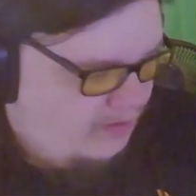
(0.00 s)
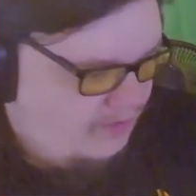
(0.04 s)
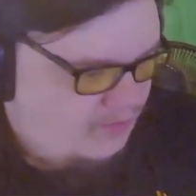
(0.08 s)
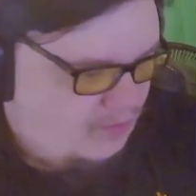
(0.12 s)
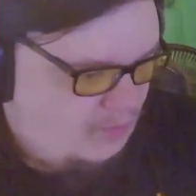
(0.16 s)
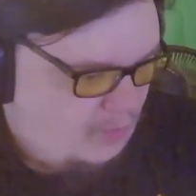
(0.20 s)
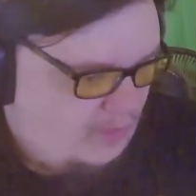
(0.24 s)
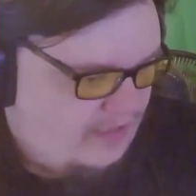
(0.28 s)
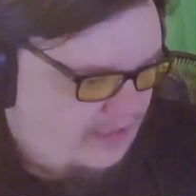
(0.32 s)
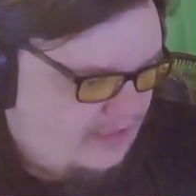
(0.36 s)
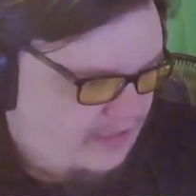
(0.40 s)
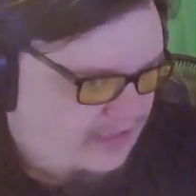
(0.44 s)

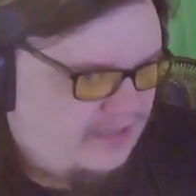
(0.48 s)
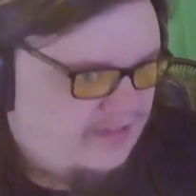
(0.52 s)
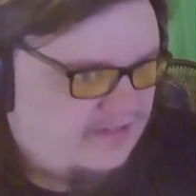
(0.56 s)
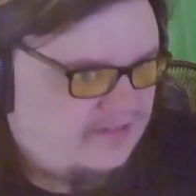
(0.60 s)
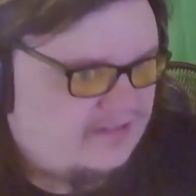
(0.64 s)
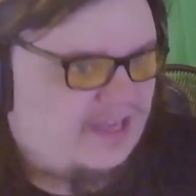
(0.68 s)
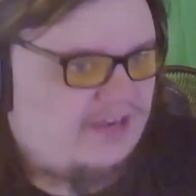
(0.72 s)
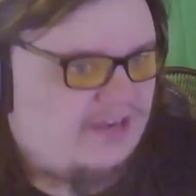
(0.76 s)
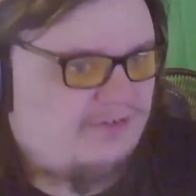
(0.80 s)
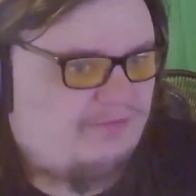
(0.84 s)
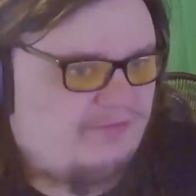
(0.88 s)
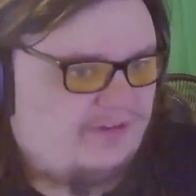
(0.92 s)
what it is
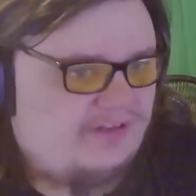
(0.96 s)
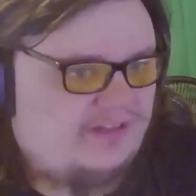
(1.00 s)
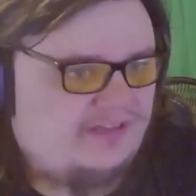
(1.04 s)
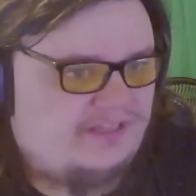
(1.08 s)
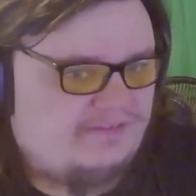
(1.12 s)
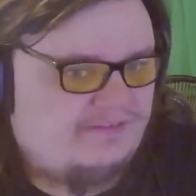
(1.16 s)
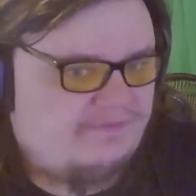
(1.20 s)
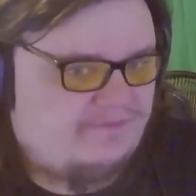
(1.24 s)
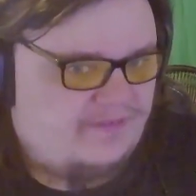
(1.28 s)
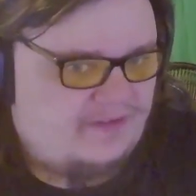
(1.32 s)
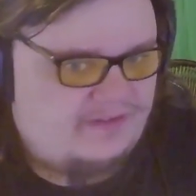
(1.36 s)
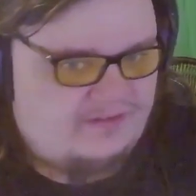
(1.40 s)
I really
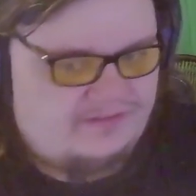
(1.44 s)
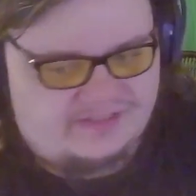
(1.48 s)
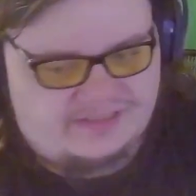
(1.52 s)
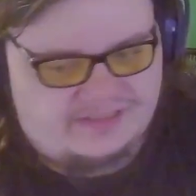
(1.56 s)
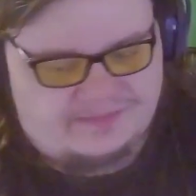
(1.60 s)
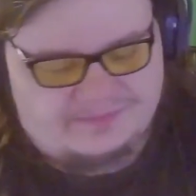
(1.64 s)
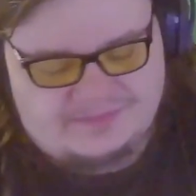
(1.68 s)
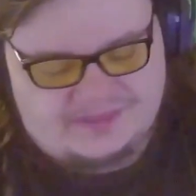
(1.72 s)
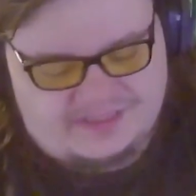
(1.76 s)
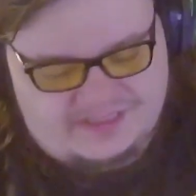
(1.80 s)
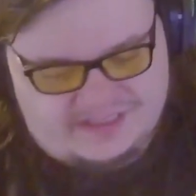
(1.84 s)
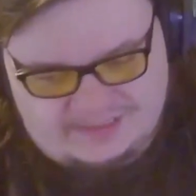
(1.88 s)
feel
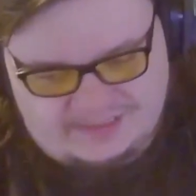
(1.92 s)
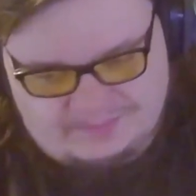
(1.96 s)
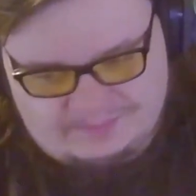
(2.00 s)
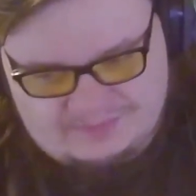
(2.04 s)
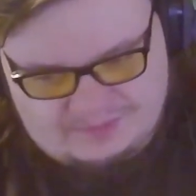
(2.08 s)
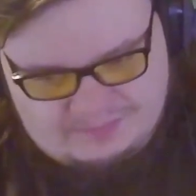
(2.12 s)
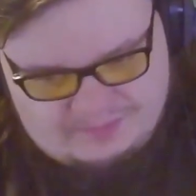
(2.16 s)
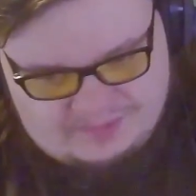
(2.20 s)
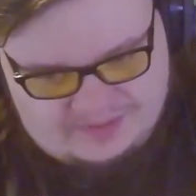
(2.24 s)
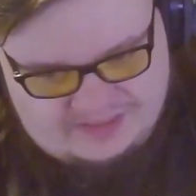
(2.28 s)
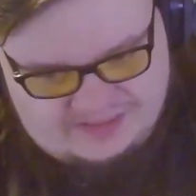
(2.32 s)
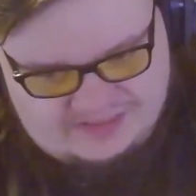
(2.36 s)
sometimes,
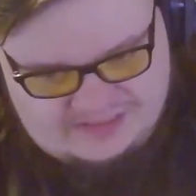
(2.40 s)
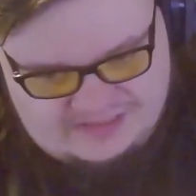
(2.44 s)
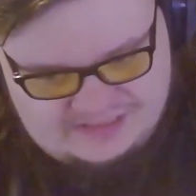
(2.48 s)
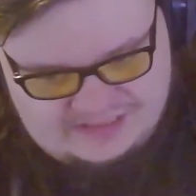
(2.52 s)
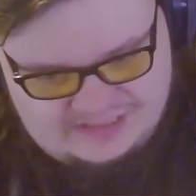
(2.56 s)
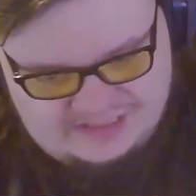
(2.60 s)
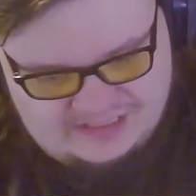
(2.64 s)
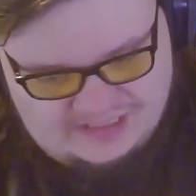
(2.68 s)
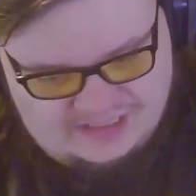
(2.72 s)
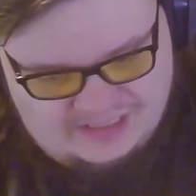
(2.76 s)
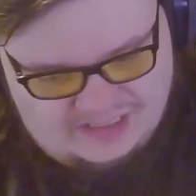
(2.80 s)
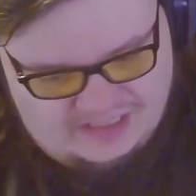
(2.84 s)
but it's
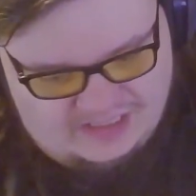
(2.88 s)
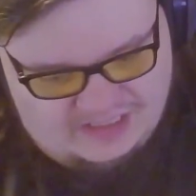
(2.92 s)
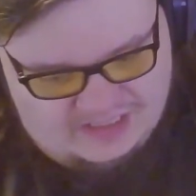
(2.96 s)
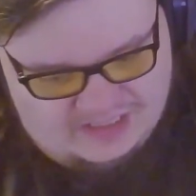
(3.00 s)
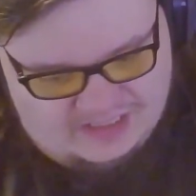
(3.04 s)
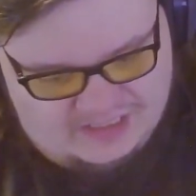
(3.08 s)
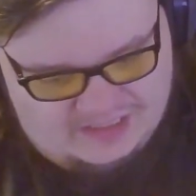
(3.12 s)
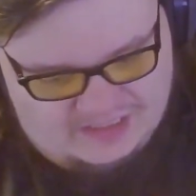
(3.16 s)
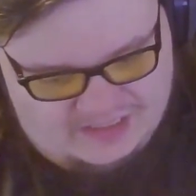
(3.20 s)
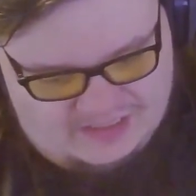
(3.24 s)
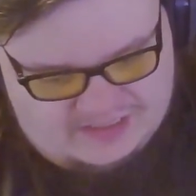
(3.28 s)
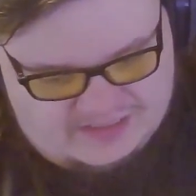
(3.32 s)

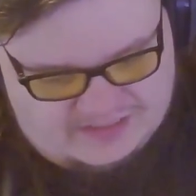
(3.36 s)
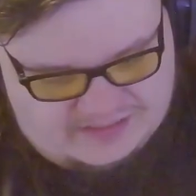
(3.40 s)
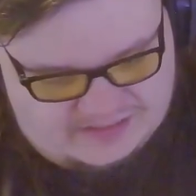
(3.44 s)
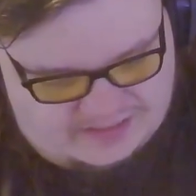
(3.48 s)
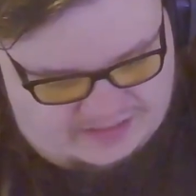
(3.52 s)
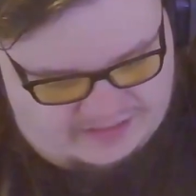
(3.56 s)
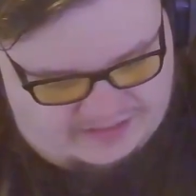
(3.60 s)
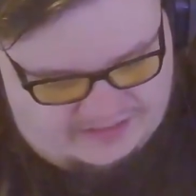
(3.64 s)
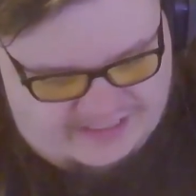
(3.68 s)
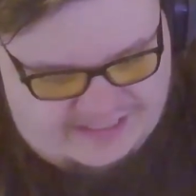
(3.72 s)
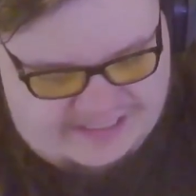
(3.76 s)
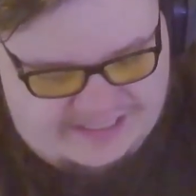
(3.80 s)

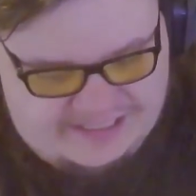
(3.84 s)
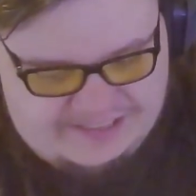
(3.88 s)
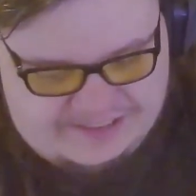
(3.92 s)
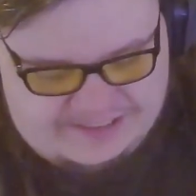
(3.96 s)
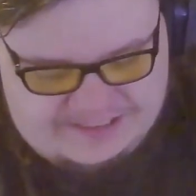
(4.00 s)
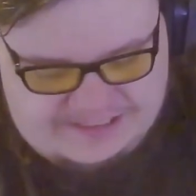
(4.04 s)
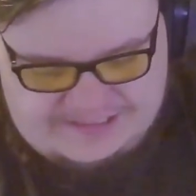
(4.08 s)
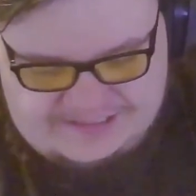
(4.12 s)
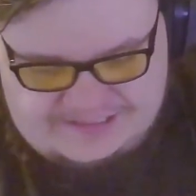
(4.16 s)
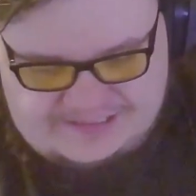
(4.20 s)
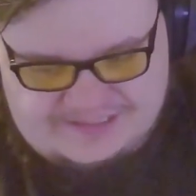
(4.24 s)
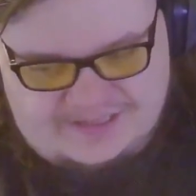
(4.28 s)
not the
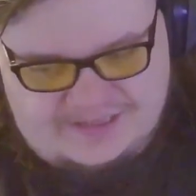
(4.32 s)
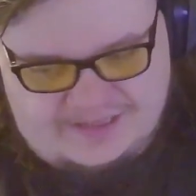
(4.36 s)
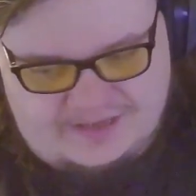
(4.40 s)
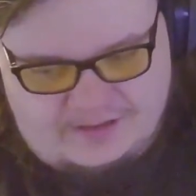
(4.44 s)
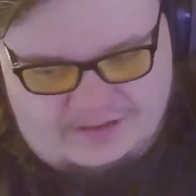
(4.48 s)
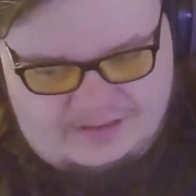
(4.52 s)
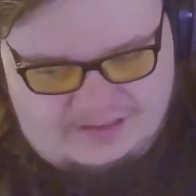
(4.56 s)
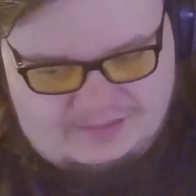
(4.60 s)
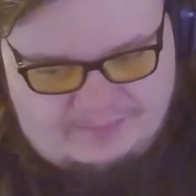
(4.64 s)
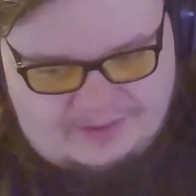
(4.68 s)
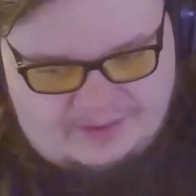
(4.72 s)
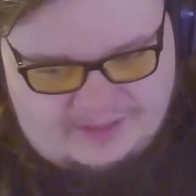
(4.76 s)
easiest thing on
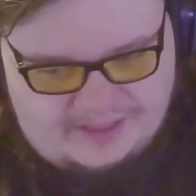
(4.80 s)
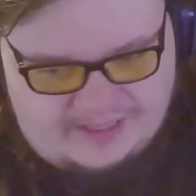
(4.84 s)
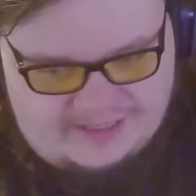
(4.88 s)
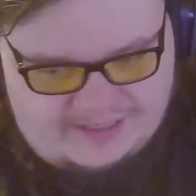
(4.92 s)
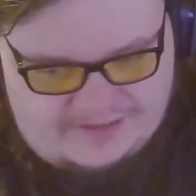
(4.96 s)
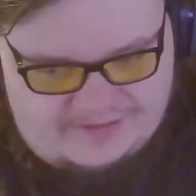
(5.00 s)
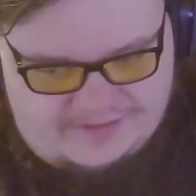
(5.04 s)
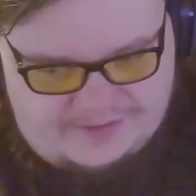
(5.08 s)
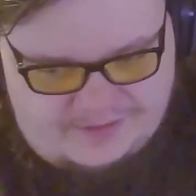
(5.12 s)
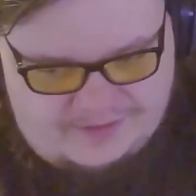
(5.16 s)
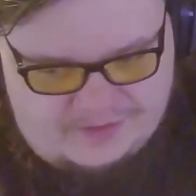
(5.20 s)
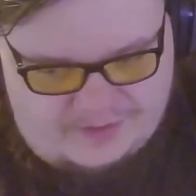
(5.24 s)
the planet
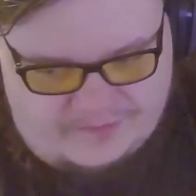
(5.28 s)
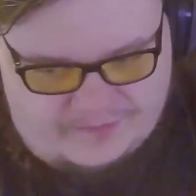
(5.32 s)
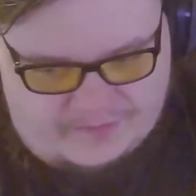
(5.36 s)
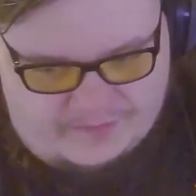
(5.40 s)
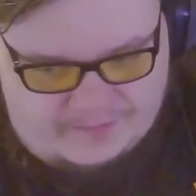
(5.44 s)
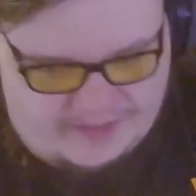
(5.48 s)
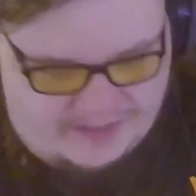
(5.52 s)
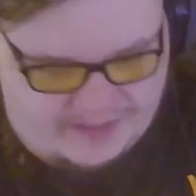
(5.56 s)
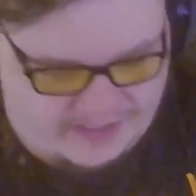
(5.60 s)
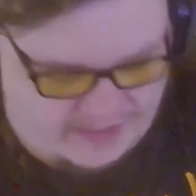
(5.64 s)
to do for me.